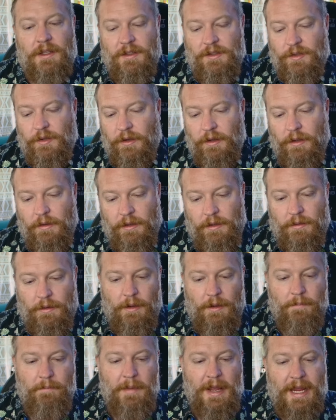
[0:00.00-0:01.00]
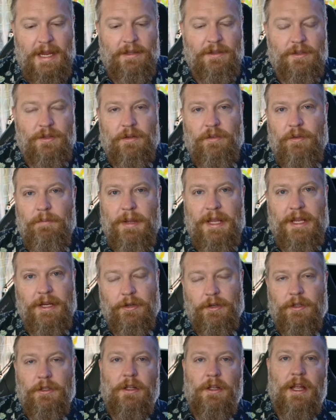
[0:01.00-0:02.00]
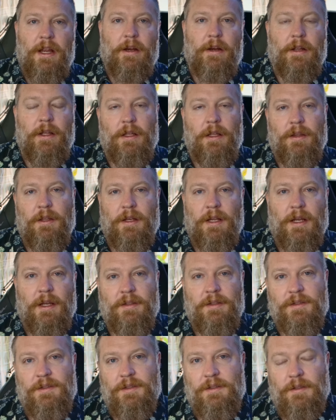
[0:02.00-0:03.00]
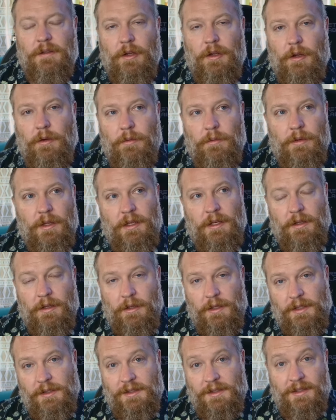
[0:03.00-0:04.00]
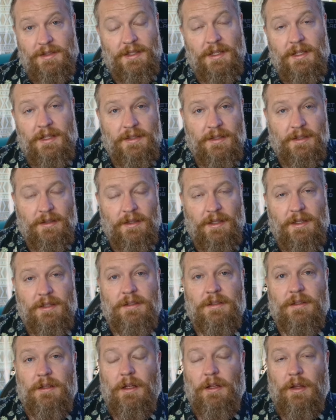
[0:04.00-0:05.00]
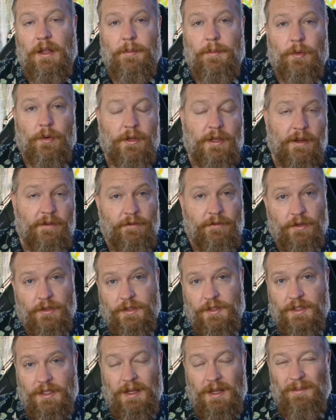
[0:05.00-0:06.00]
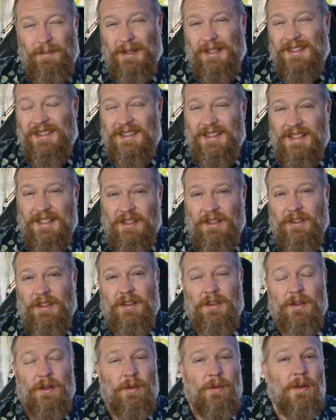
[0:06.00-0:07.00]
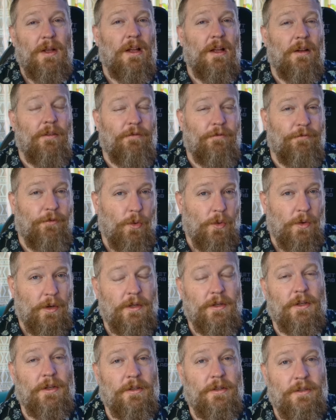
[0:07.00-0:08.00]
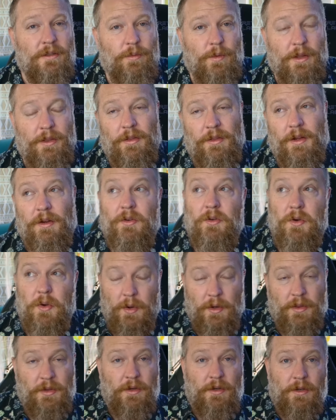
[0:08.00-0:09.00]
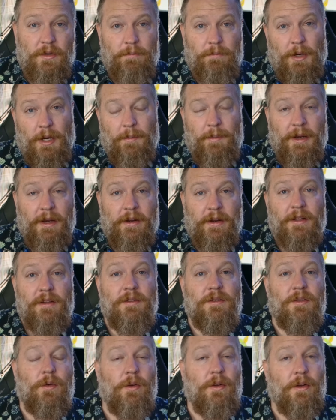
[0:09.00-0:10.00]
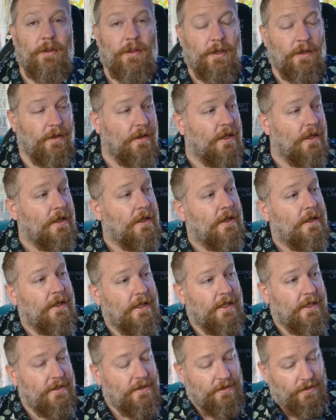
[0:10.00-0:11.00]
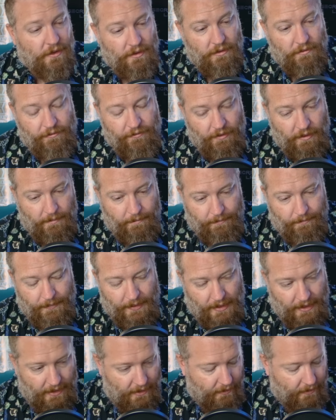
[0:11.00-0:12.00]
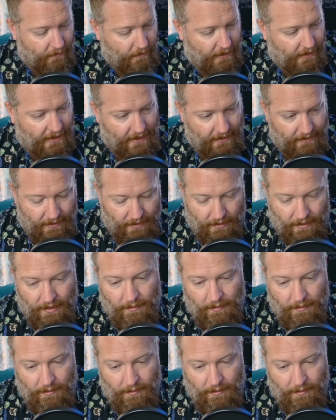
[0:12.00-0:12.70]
sort of the main sort of imperial area that has, you know, in its cities at least, a lot more diversity. But still, you know, foreigners, whether they're northern barbarians or they're eastern from, I can't think of the